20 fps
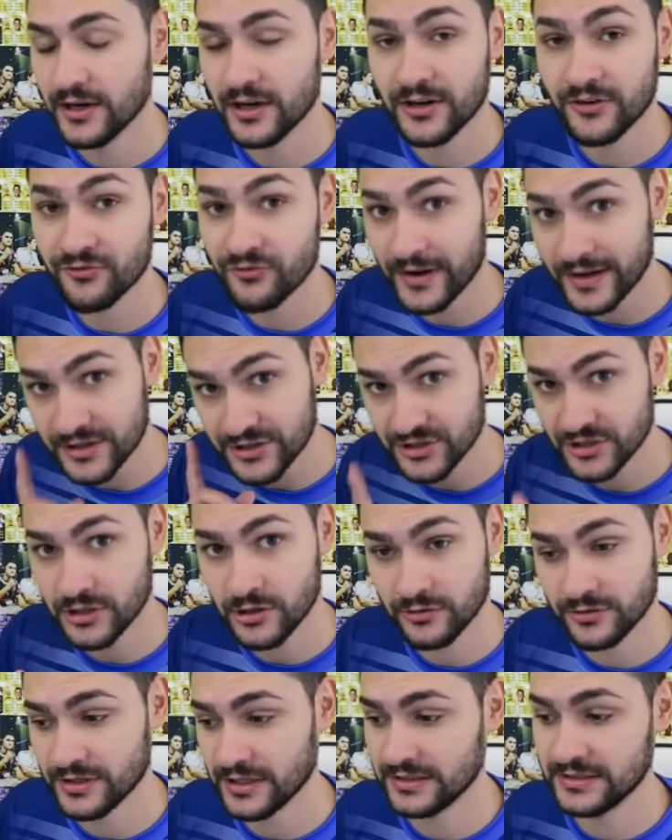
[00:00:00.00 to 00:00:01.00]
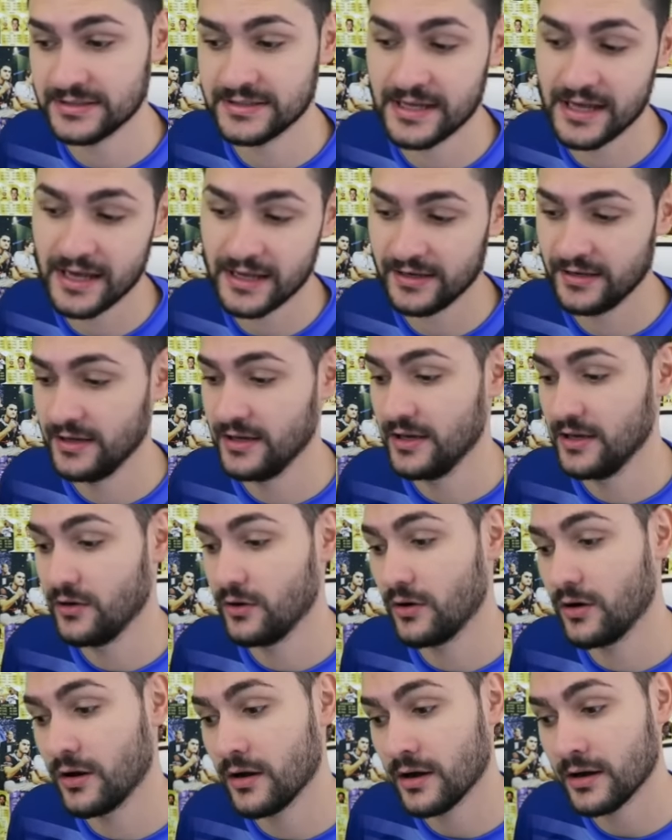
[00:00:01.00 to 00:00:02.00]
Aggression on the other side
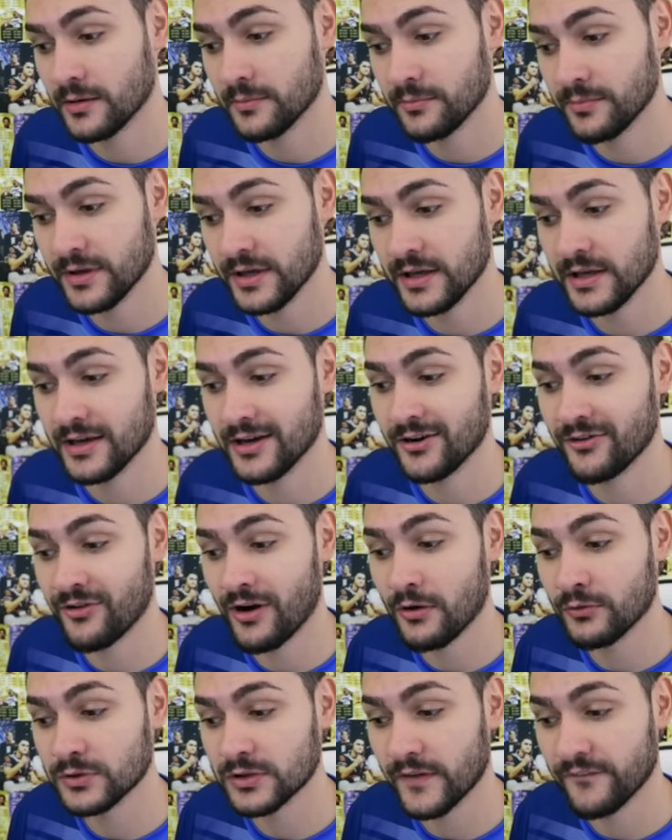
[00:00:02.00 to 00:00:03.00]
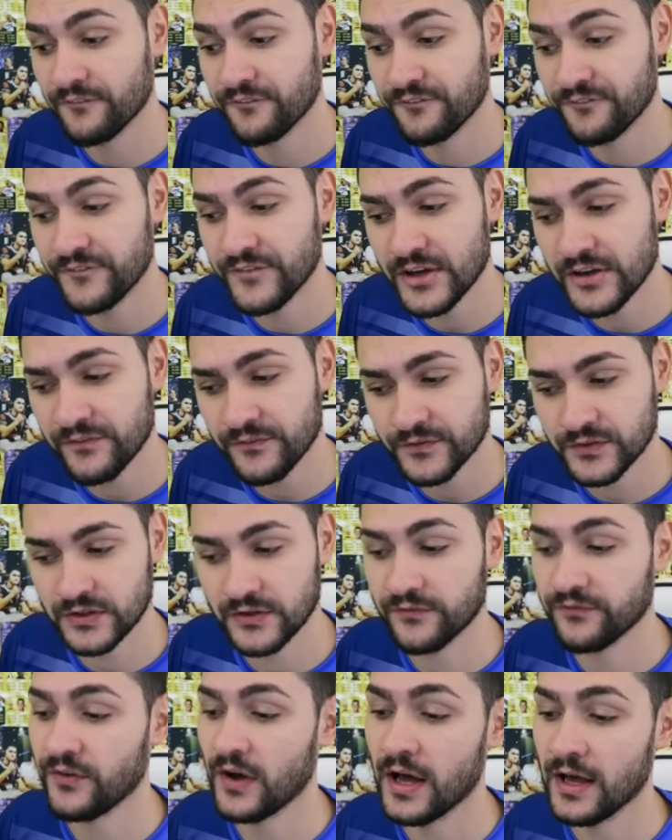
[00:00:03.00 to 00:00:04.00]
gonna be around
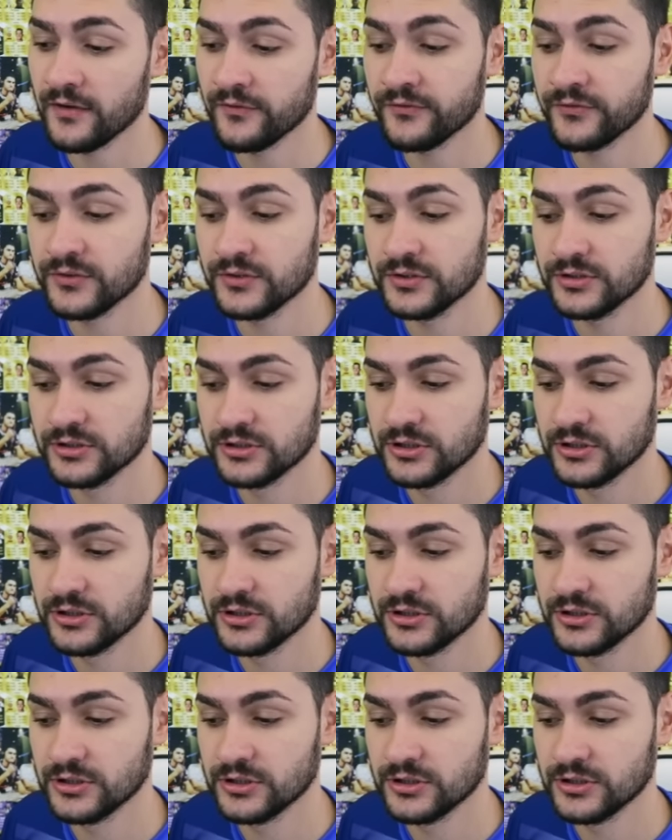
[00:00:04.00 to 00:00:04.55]
55.